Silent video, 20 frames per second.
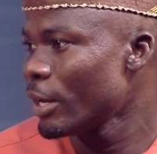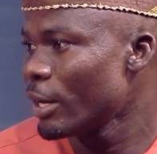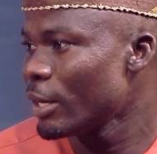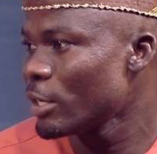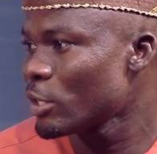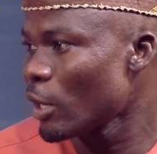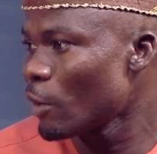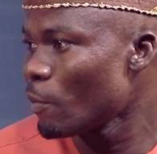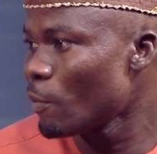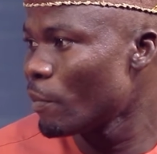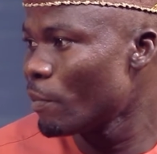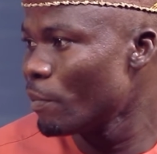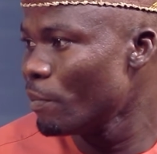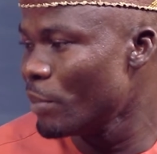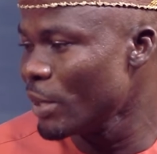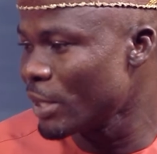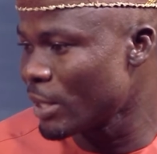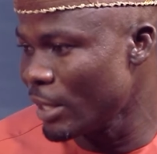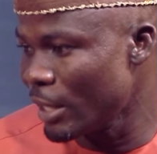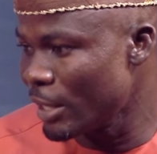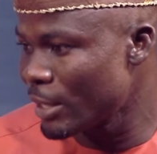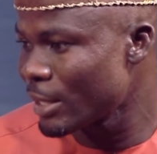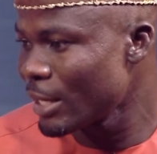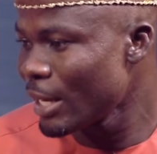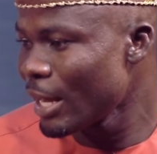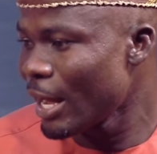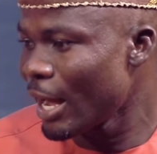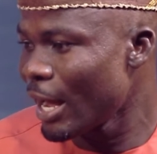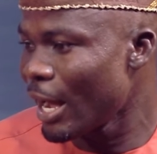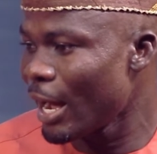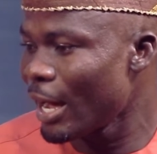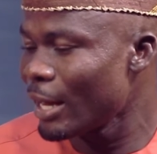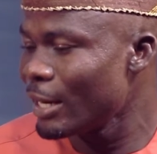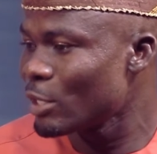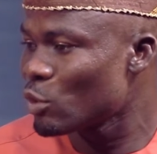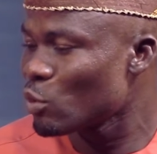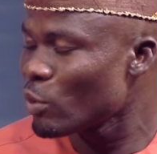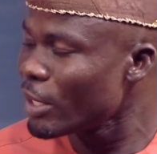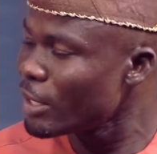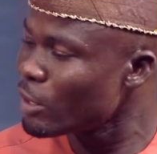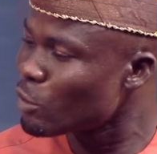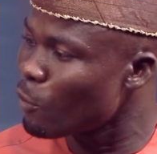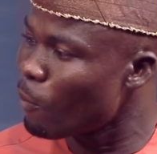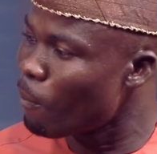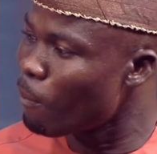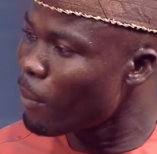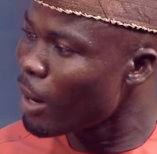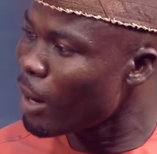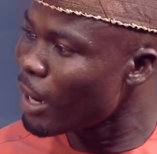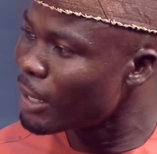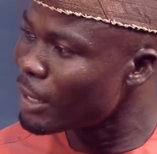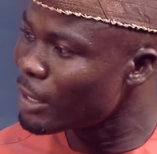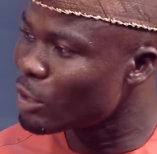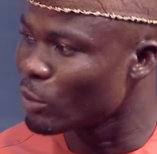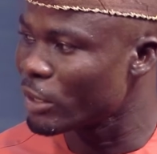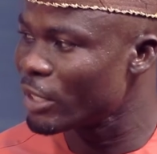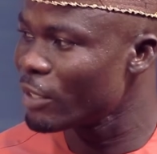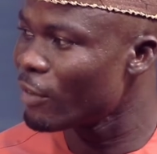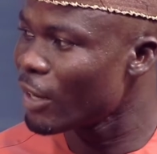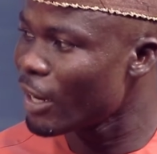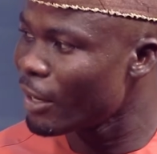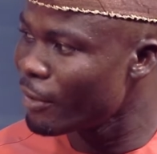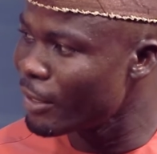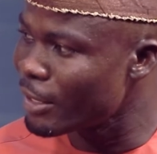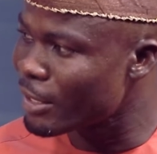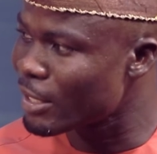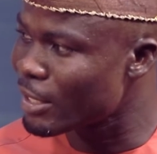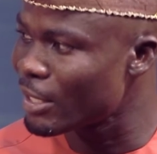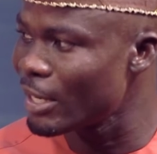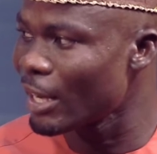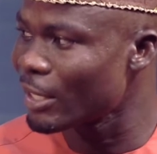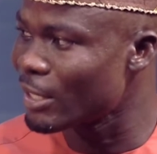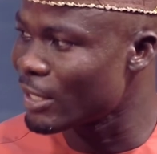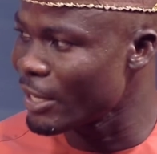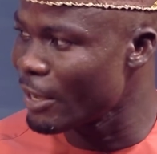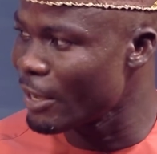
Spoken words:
his own business and is willing to manage whatever risks that